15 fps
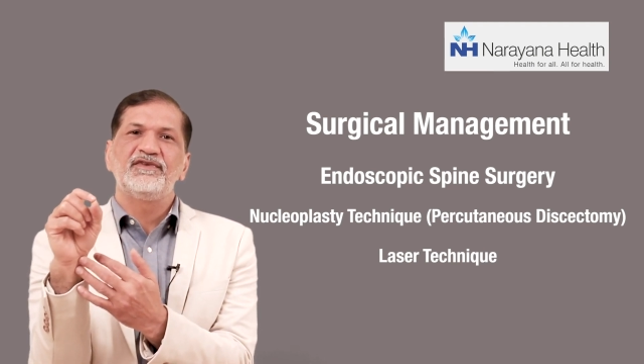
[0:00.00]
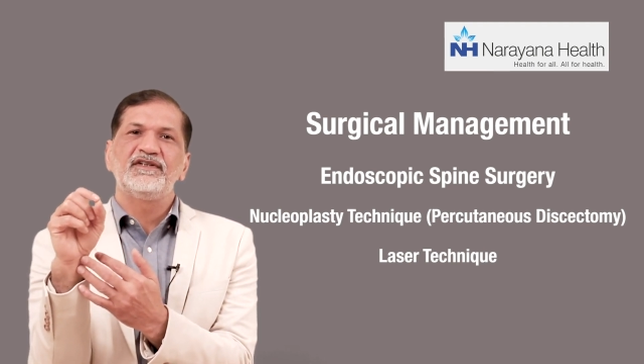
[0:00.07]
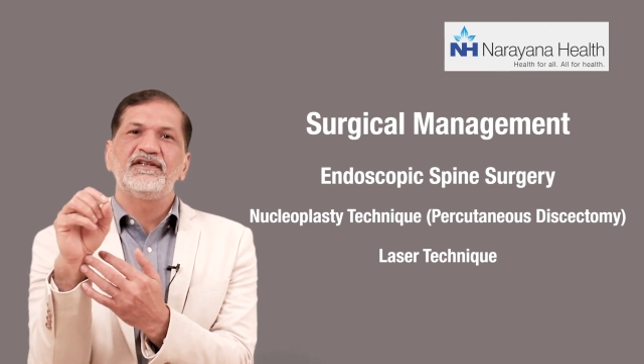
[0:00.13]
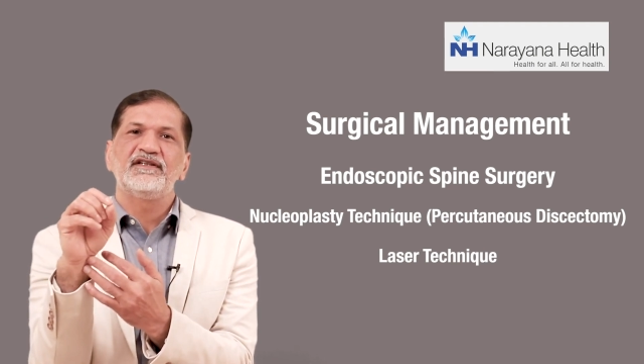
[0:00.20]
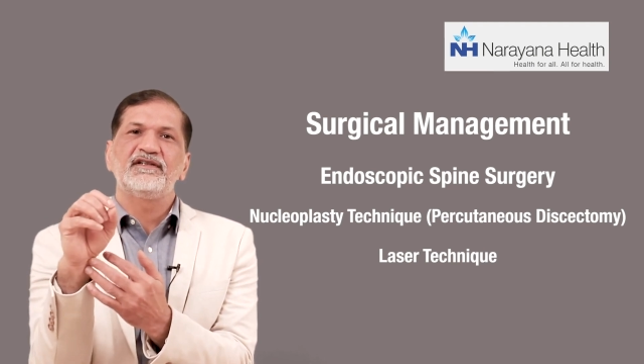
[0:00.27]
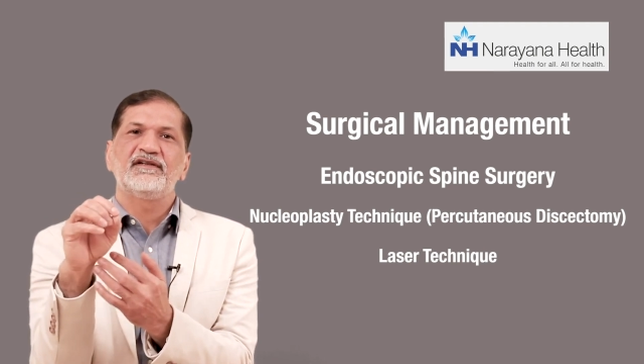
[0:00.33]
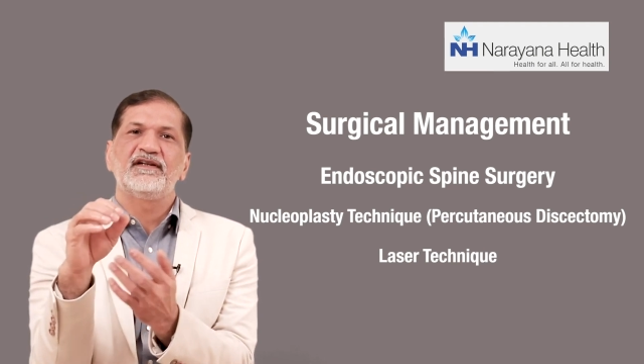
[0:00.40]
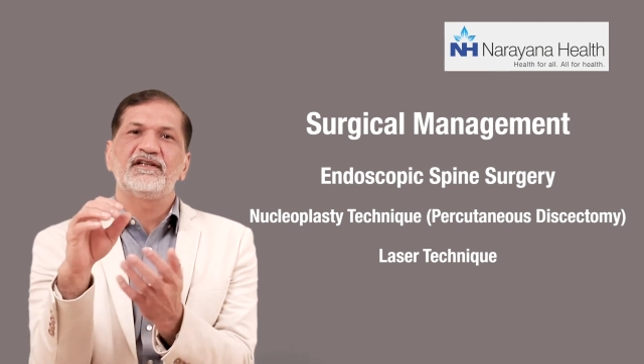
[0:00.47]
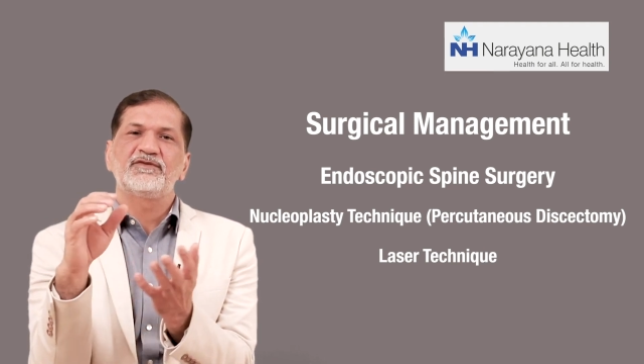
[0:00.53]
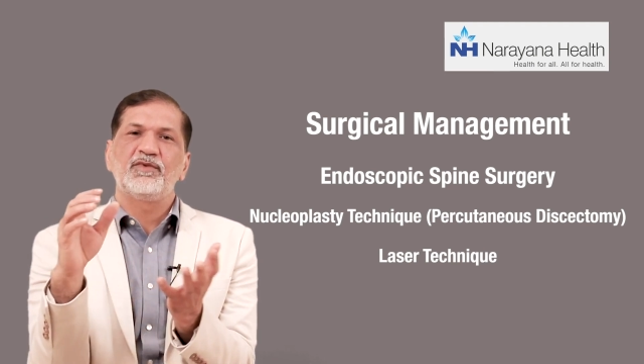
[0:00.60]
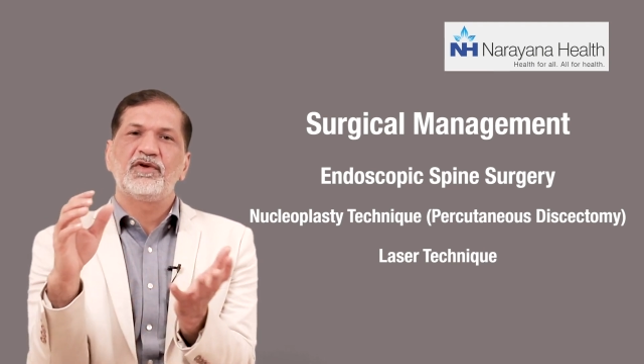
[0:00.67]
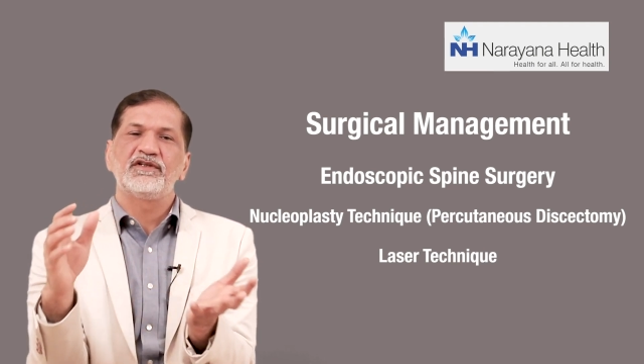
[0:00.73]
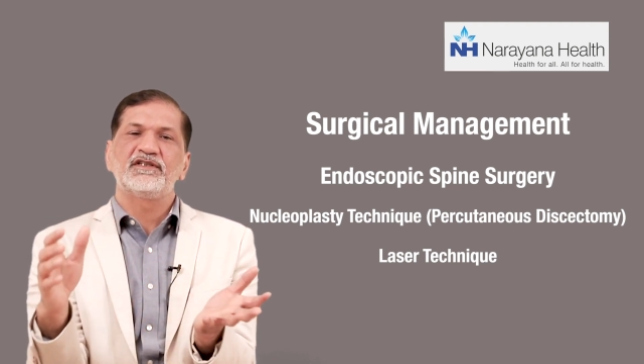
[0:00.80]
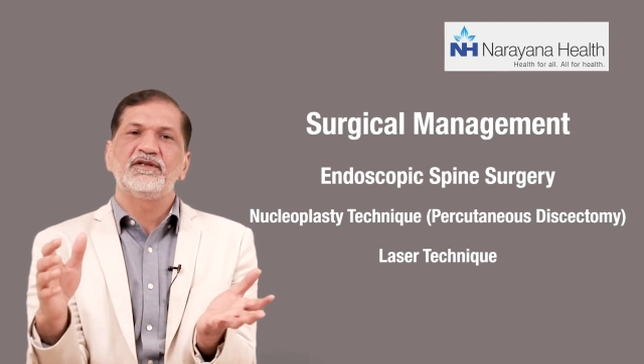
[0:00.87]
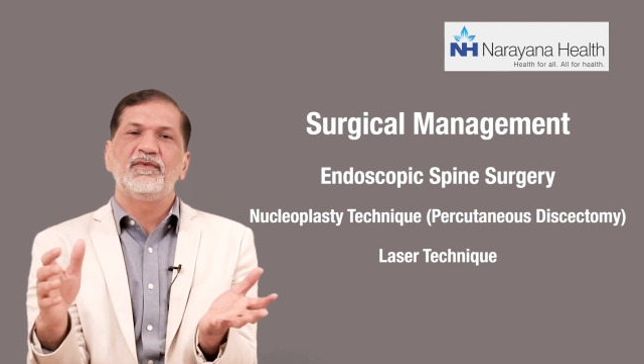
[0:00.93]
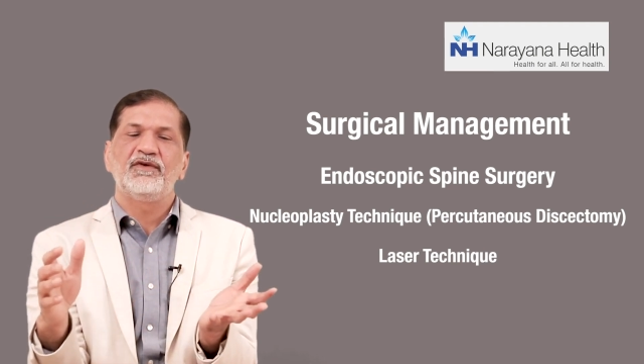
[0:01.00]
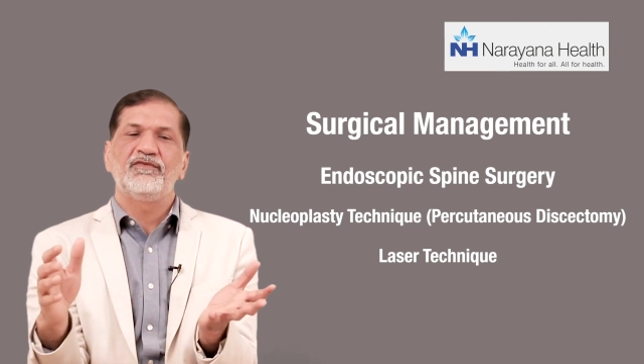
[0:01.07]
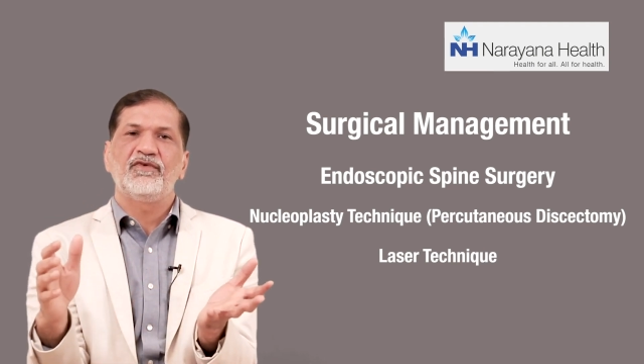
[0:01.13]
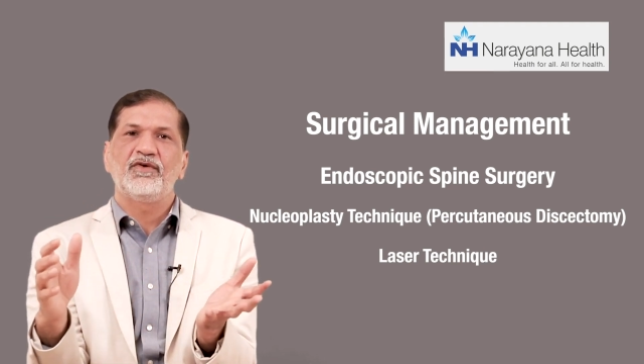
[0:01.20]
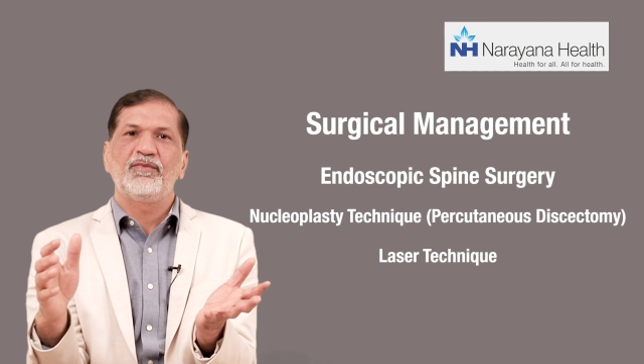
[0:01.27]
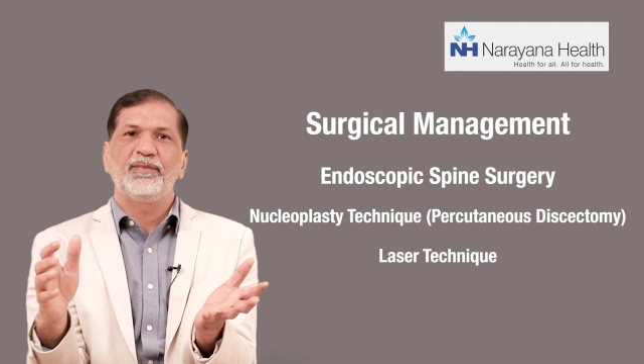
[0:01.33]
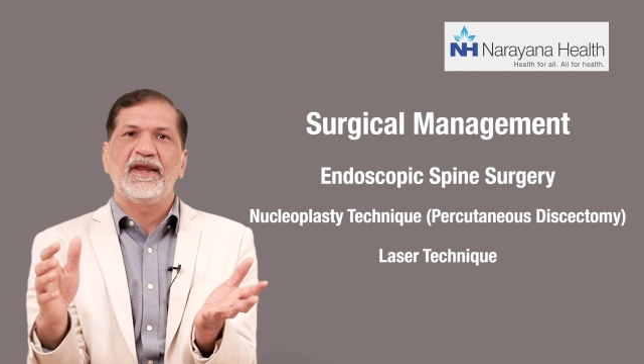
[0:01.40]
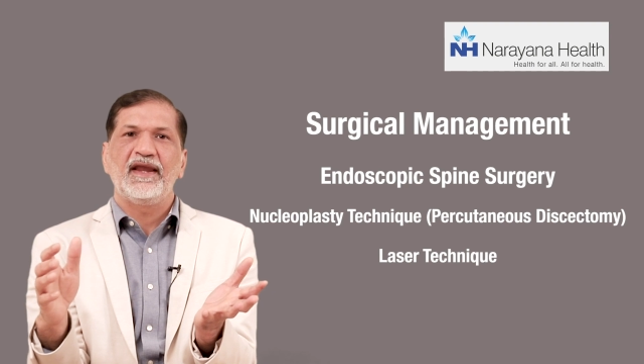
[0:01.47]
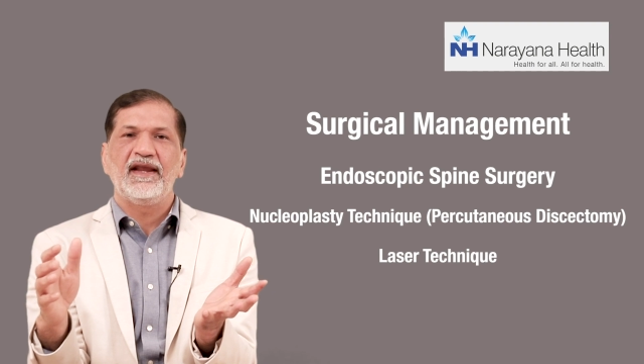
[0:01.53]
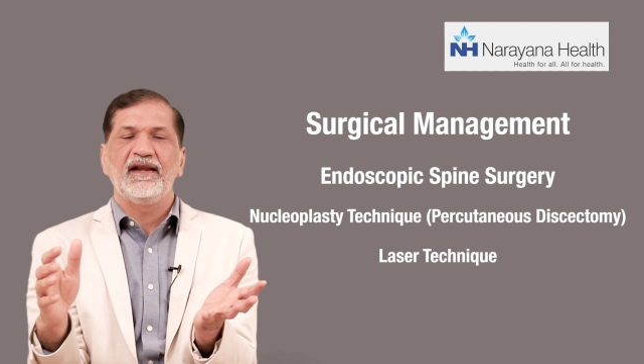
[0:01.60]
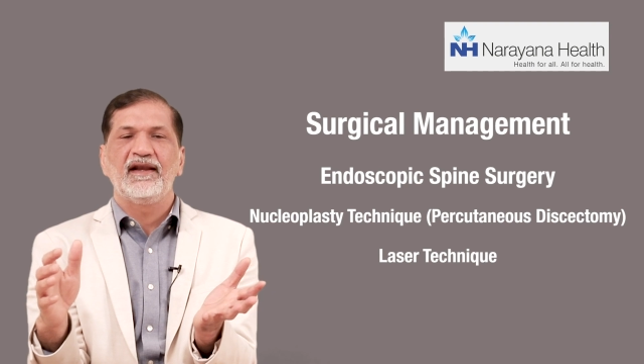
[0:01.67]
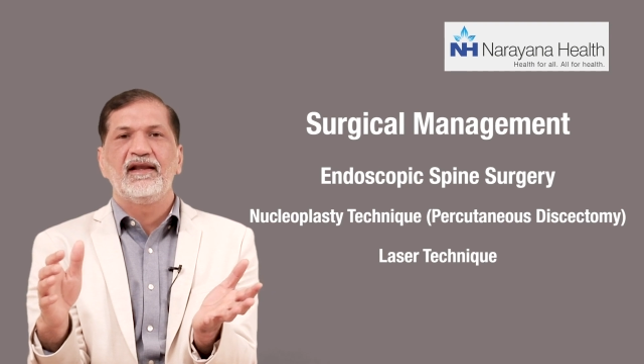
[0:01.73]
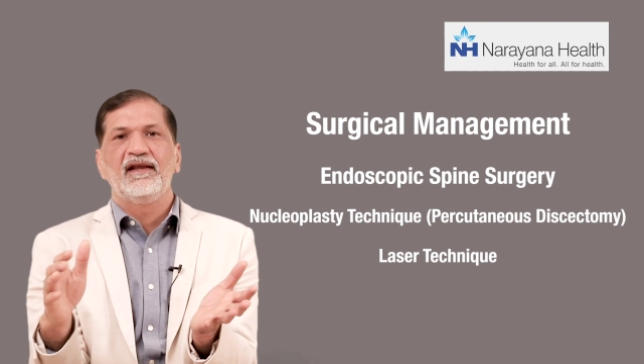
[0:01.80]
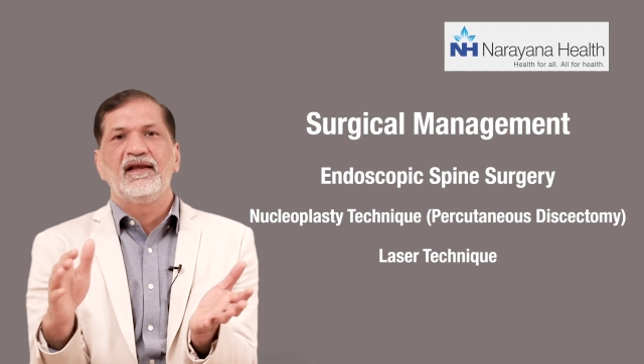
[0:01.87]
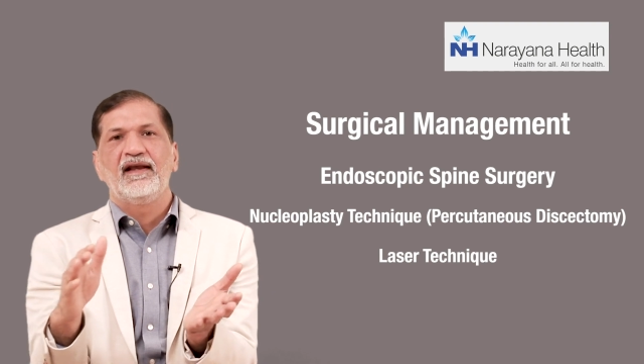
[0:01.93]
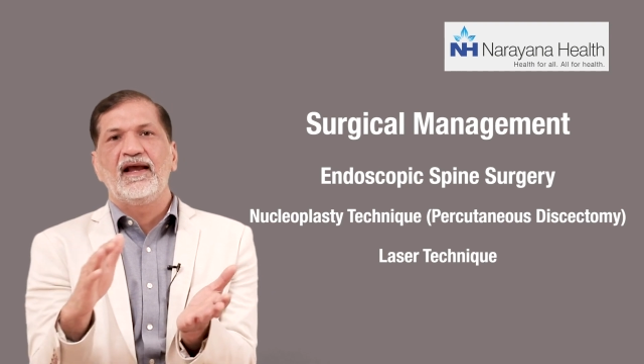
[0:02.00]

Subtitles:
which is responsible for pain,